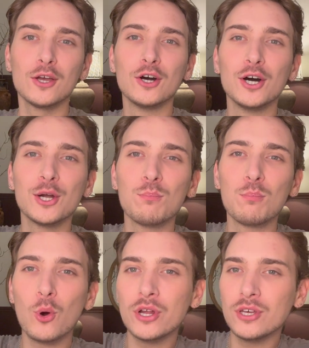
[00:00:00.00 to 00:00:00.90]
Good
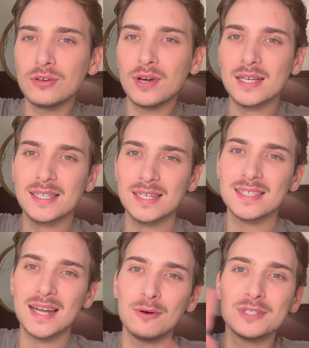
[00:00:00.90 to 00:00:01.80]
morning, you guys. It is
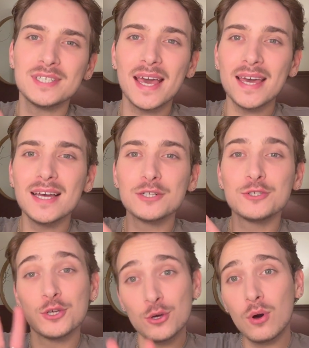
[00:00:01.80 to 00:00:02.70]
now day
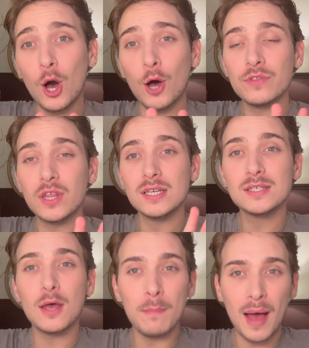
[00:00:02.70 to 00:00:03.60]
2 of
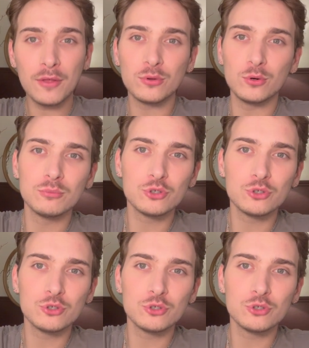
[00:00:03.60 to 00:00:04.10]
this bathroom